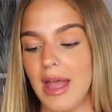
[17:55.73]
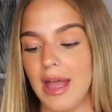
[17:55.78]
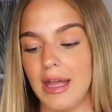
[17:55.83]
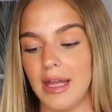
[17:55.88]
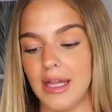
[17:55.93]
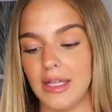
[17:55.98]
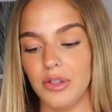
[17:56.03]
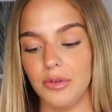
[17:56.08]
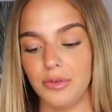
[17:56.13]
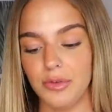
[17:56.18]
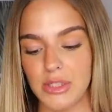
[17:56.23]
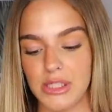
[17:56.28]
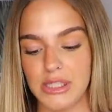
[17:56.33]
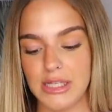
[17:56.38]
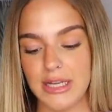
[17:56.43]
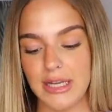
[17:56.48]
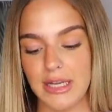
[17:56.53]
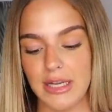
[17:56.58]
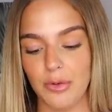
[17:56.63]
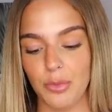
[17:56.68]
And
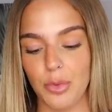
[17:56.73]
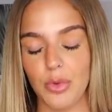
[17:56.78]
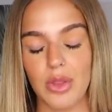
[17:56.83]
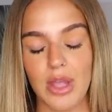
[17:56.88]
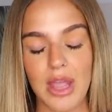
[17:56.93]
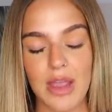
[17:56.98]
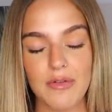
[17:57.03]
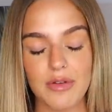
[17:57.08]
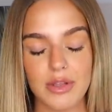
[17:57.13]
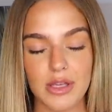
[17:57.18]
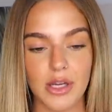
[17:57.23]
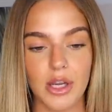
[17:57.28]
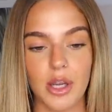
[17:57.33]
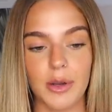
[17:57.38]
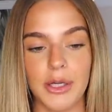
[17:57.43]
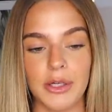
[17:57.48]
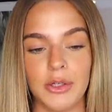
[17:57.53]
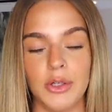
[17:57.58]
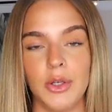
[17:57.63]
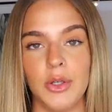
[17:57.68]
obviously, with everything
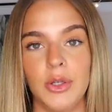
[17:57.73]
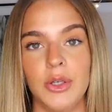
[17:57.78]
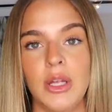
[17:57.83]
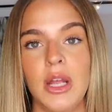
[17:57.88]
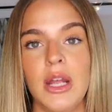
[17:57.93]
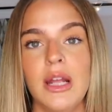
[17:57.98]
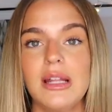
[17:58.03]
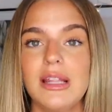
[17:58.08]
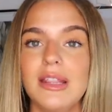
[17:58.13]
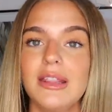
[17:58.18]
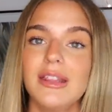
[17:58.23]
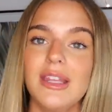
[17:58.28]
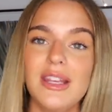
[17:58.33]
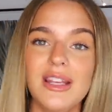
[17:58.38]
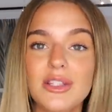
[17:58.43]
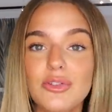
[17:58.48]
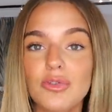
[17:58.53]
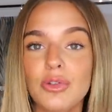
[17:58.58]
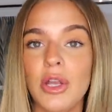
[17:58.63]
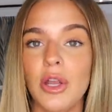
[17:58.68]
going on,
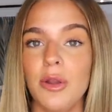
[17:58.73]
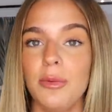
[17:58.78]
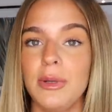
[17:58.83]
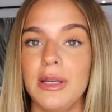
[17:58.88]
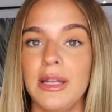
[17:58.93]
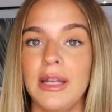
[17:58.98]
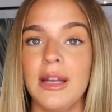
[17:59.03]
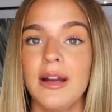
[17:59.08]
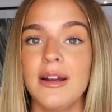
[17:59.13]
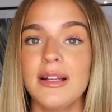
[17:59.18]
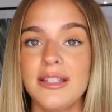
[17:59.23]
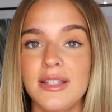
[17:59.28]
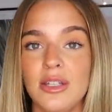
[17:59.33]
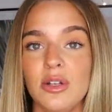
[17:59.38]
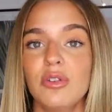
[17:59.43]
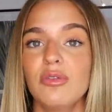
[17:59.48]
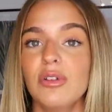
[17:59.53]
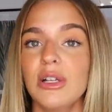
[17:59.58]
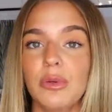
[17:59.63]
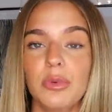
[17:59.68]
things reopening, I
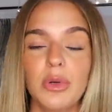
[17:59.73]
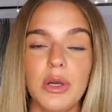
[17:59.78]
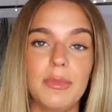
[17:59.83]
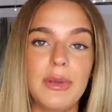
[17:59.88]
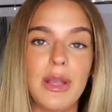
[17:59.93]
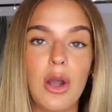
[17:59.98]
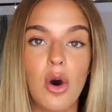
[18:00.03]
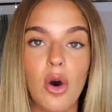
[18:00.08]
still really want to be